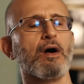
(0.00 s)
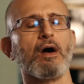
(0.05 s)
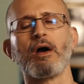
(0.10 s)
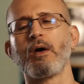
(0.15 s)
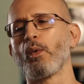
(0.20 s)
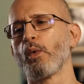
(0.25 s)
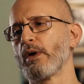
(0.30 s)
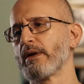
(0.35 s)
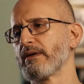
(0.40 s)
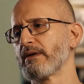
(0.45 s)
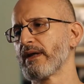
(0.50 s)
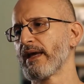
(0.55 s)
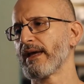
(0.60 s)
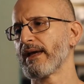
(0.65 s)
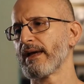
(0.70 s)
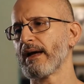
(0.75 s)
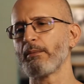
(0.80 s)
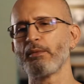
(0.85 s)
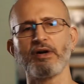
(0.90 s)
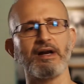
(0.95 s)
car one
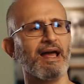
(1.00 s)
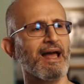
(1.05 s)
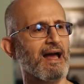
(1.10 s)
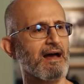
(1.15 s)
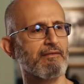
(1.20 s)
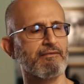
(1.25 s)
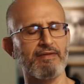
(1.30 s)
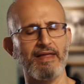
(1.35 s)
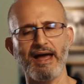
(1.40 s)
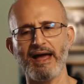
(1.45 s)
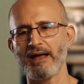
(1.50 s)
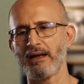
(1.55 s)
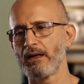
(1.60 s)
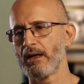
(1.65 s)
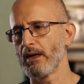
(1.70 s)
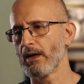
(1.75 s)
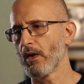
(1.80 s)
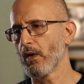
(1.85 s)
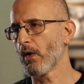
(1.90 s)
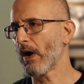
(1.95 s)
day, I'm going to have that,
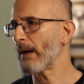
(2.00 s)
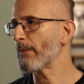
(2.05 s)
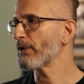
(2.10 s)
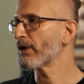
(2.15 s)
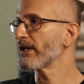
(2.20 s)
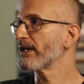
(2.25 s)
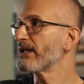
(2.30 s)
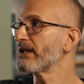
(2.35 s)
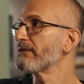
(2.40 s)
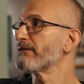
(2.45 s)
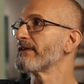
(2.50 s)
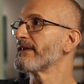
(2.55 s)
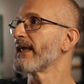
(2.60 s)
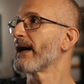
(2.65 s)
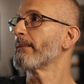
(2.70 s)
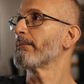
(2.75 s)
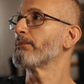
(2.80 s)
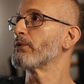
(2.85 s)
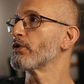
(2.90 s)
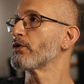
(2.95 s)
or I'm going to live in
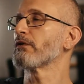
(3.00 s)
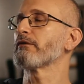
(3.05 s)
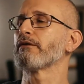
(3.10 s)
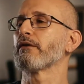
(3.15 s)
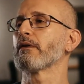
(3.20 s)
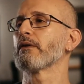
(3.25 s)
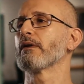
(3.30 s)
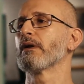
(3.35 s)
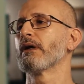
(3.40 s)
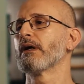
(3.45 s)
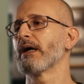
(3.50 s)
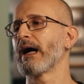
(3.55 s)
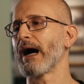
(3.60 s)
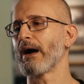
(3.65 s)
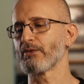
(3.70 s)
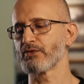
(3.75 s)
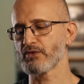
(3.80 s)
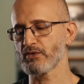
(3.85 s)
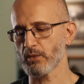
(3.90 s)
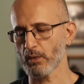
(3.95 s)
that beautiful
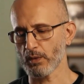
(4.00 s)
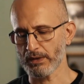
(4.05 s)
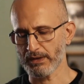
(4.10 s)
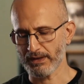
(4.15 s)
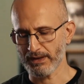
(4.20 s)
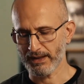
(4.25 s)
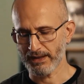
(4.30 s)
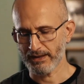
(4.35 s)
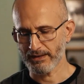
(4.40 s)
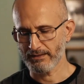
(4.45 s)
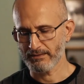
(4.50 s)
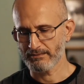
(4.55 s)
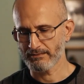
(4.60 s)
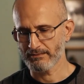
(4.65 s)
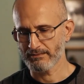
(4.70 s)
house one day?